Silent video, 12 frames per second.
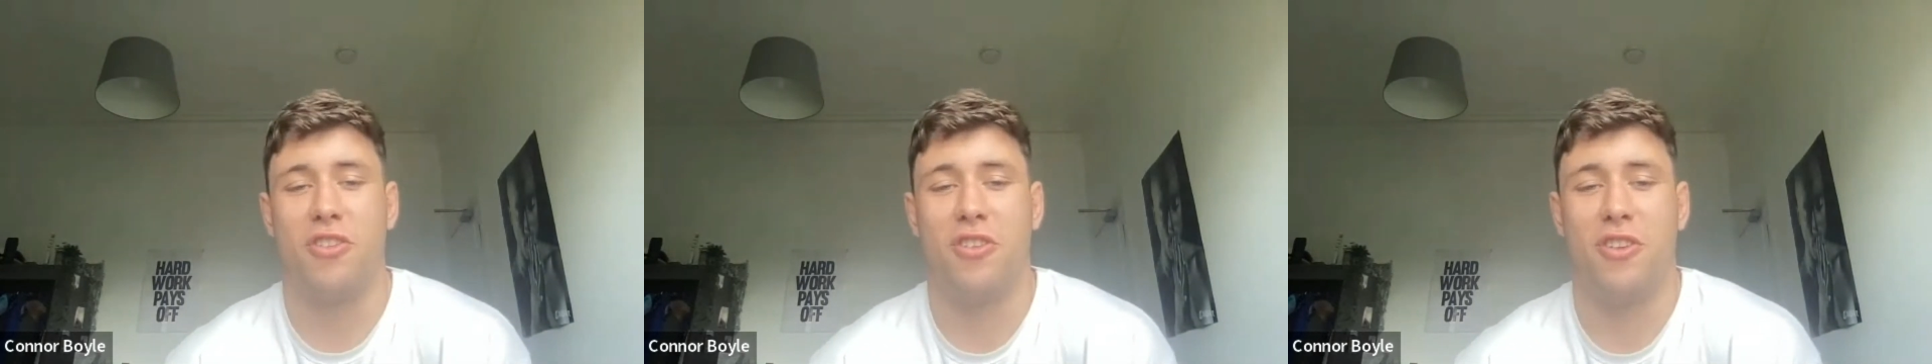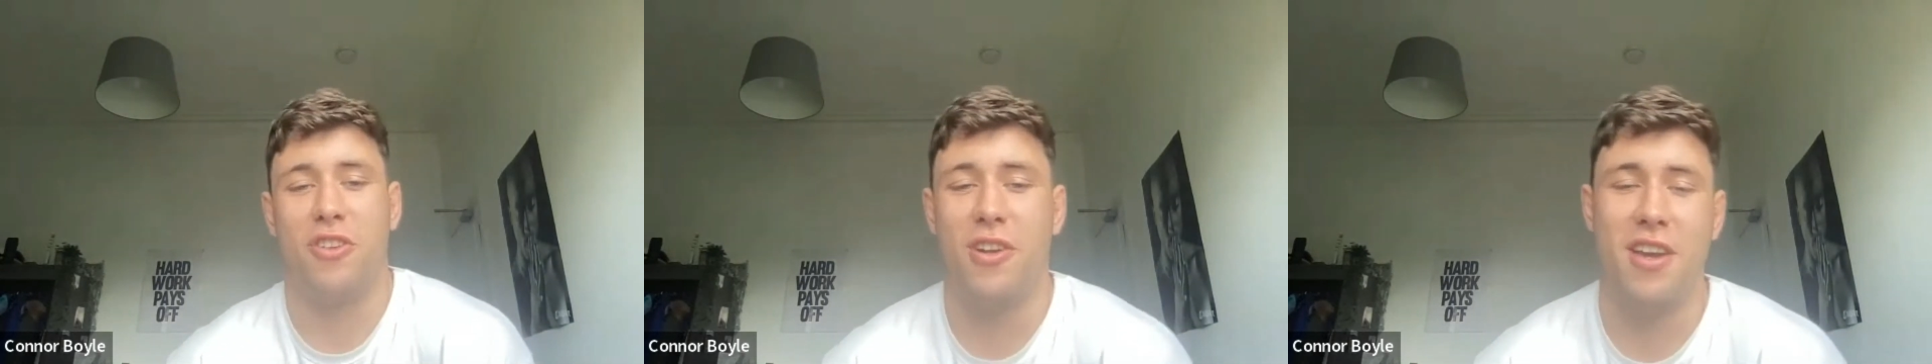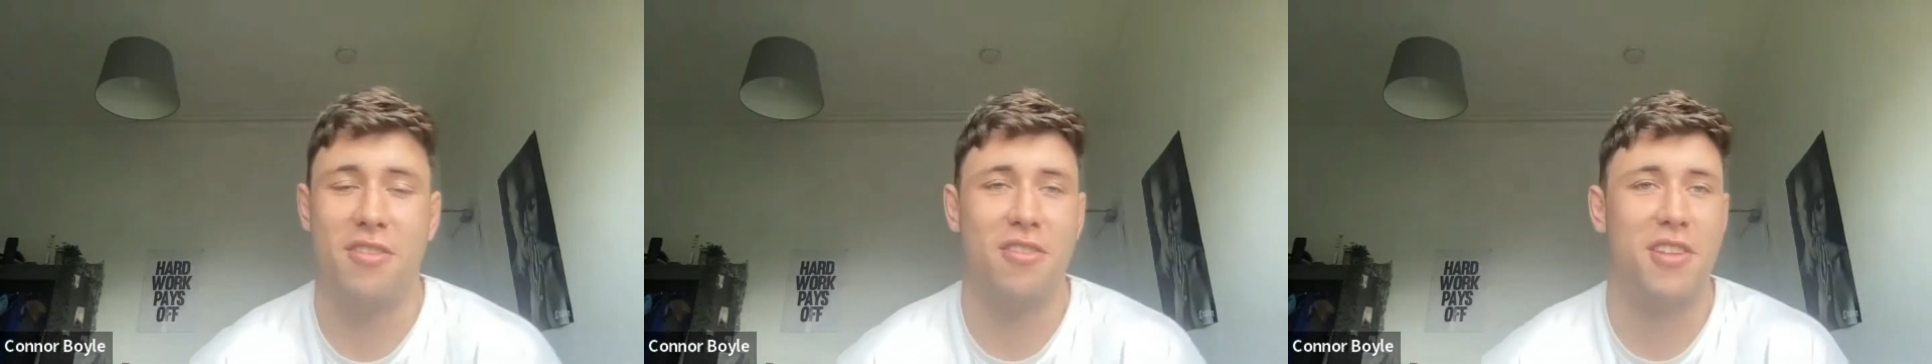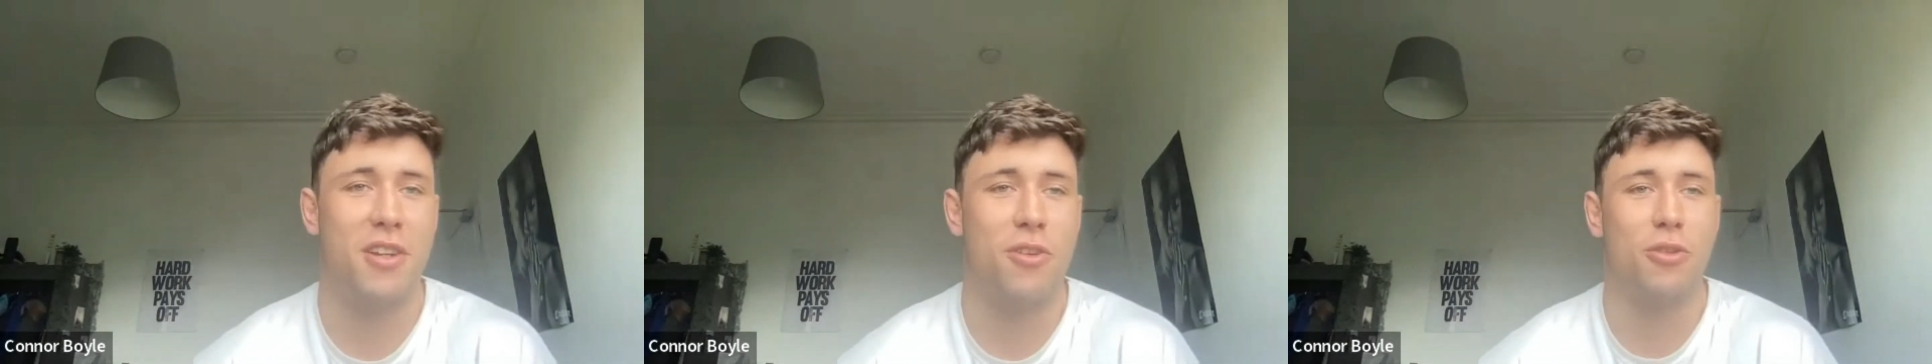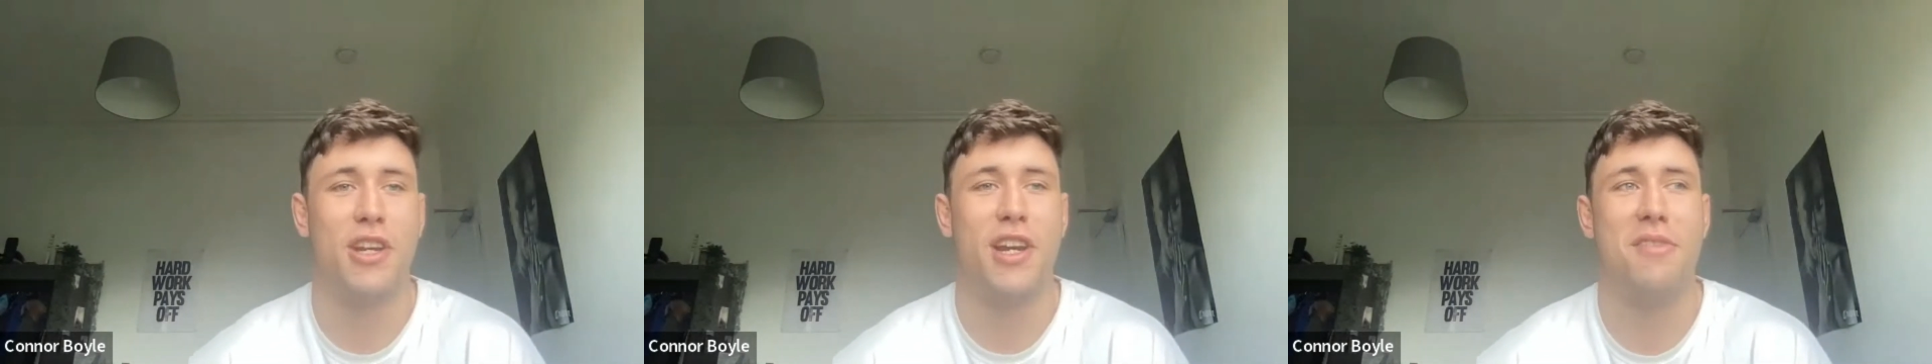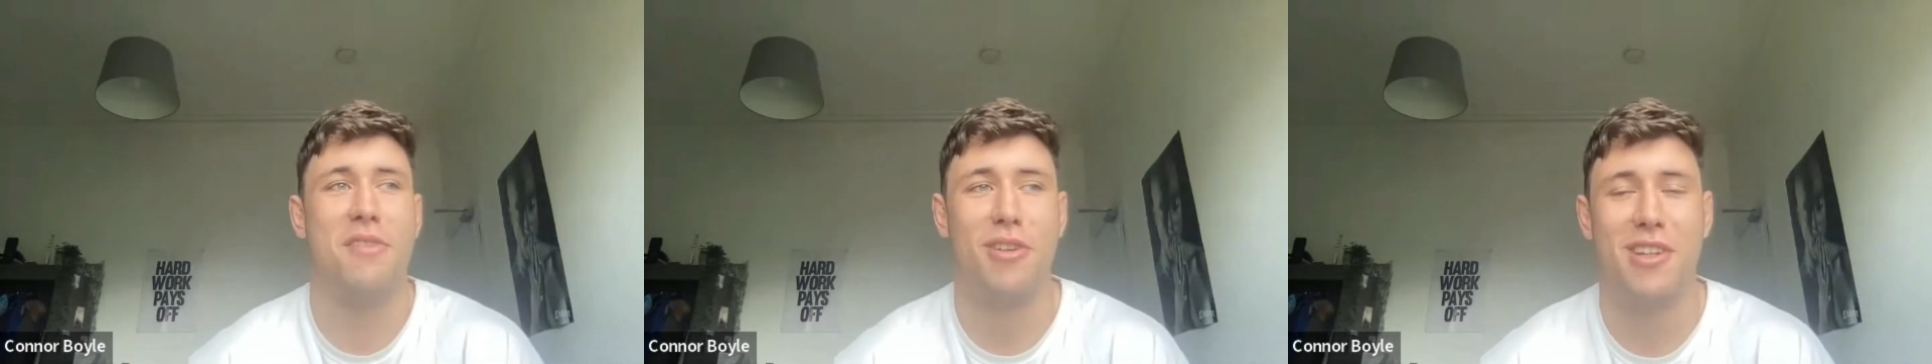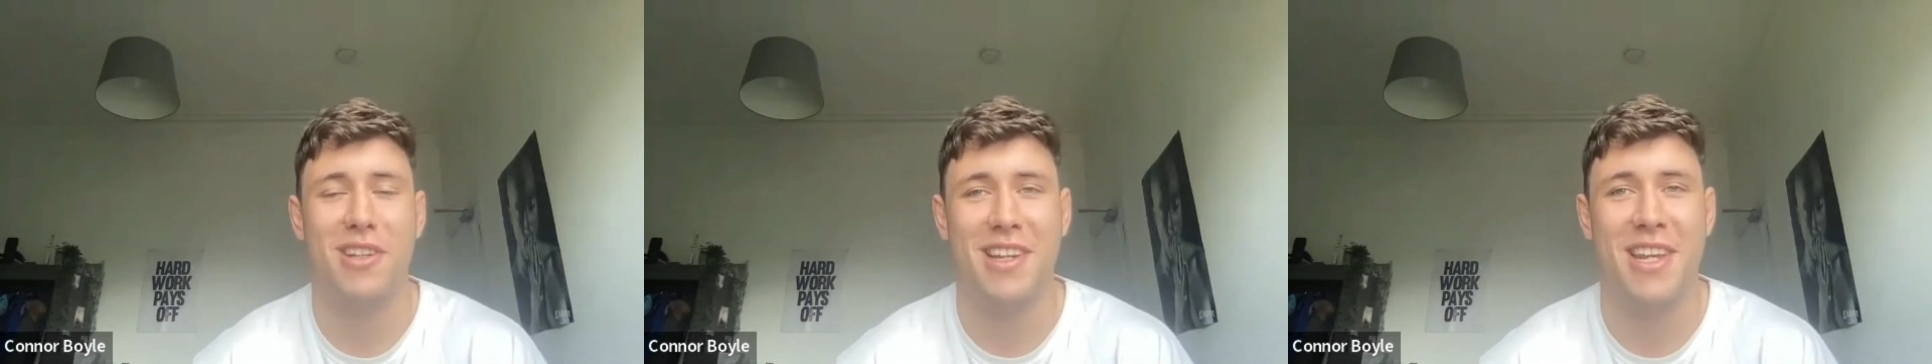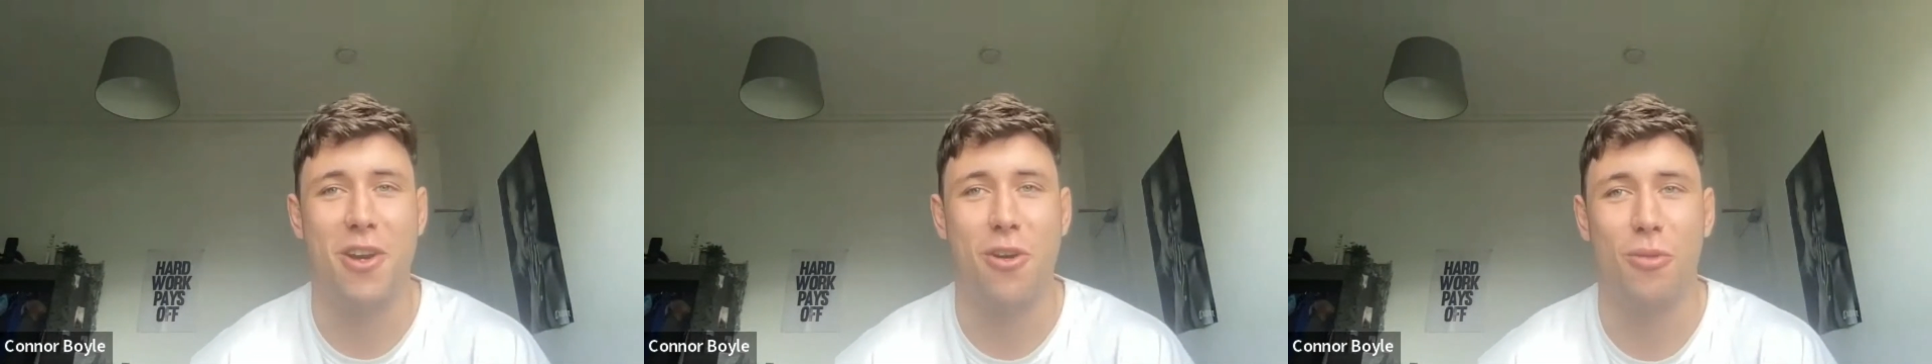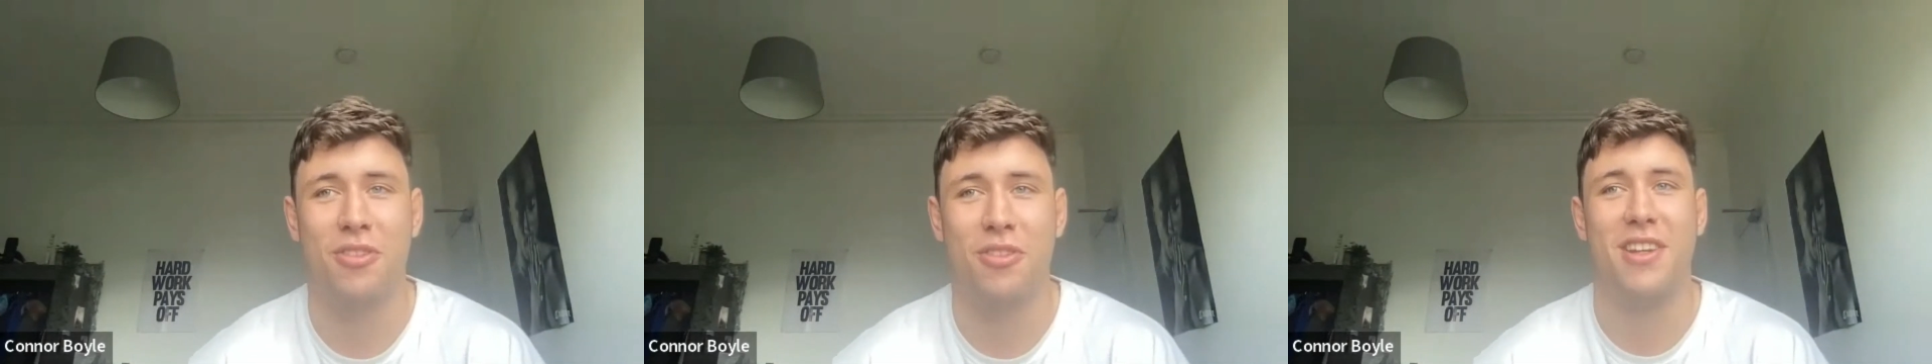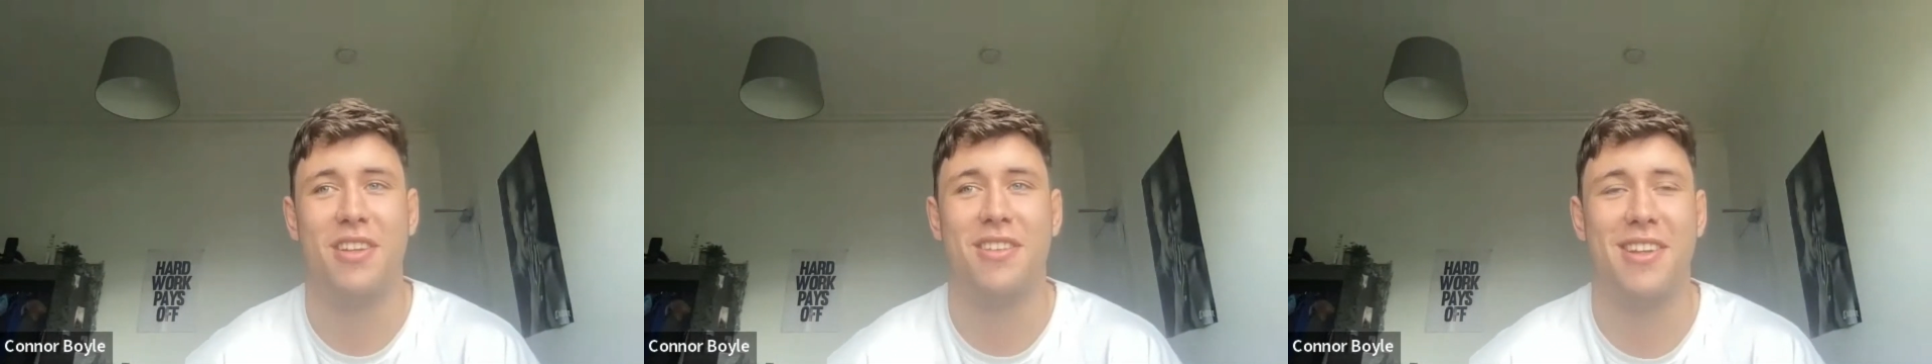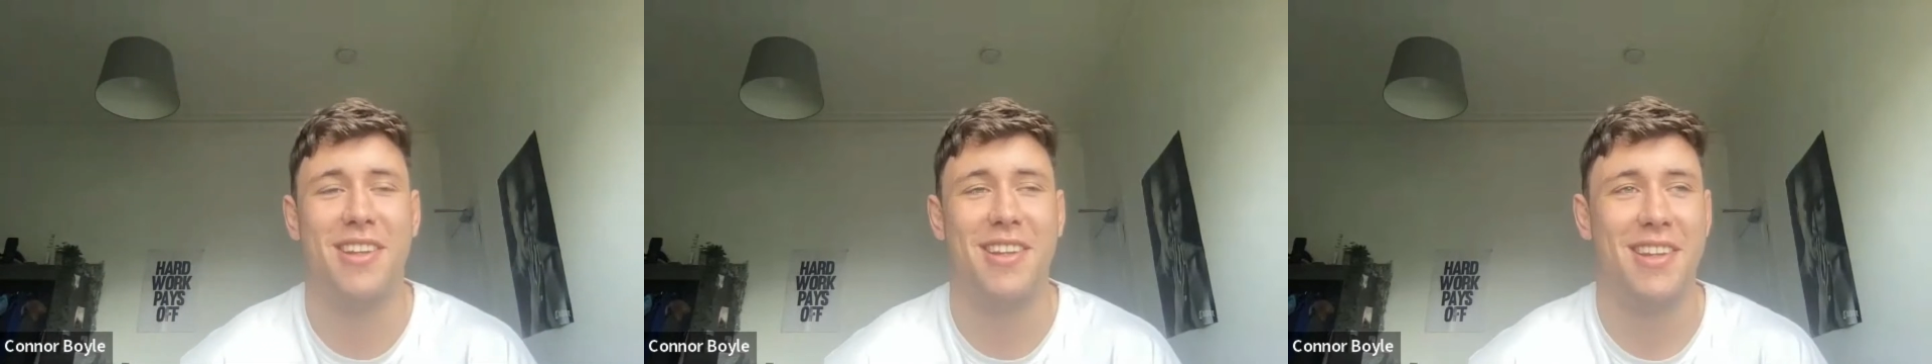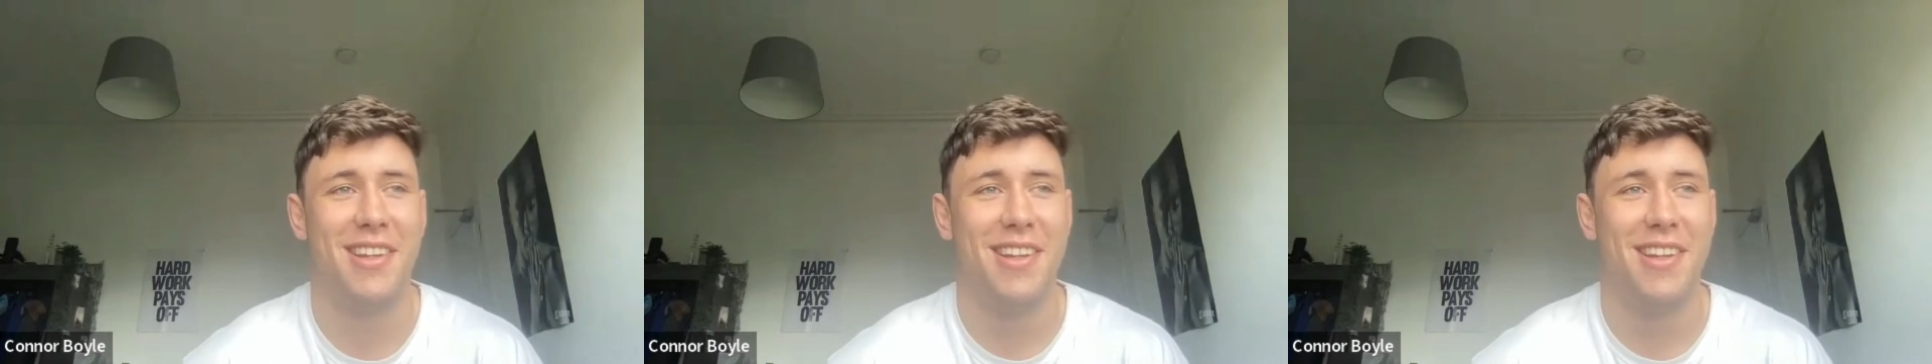is our S&C coach at Edinburgh, and he always says that